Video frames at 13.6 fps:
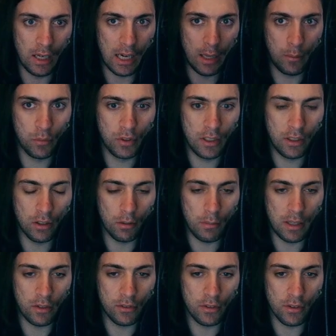harmony or
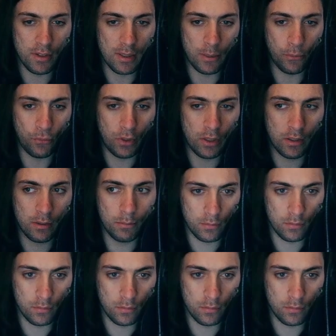melody or something.